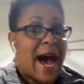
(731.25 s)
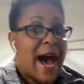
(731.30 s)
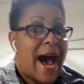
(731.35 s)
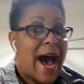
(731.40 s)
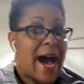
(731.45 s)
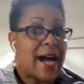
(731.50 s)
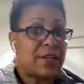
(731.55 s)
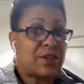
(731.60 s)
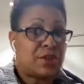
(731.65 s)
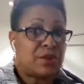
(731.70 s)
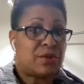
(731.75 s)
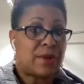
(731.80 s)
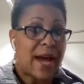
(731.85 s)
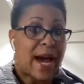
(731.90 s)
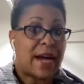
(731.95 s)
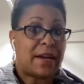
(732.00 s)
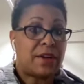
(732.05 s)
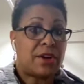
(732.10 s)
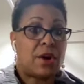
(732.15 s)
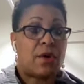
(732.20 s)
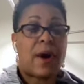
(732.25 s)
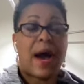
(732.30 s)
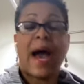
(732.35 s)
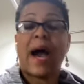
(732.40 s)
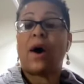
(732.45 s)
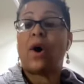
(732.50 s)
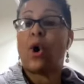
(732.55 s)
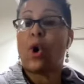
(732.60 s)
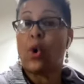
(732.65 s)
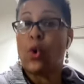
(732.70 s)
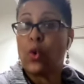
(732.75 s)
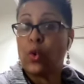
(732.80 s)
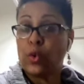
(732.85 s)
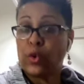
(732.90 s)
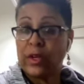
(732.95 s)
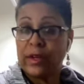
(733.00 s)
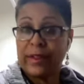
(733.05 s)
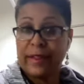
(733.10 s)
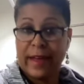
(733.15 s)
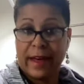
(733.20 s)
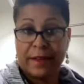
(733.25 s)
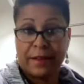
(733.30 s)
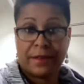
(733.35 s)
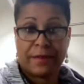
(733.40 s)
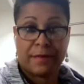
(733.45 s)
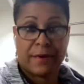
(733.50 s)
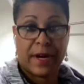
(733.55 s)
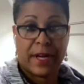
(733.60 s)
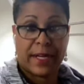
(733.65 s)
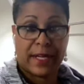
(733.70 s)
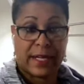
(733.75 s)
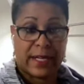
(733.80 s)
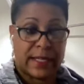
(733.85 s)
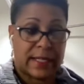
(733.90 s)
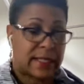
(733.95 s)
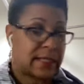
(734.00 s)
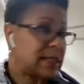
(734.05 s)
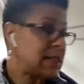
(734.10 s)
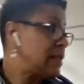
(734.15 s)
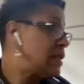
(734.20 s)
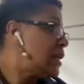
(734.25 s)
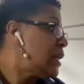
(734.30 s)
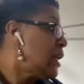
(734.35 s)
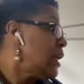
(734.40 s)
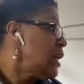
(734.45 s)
I do not know how old that thread is.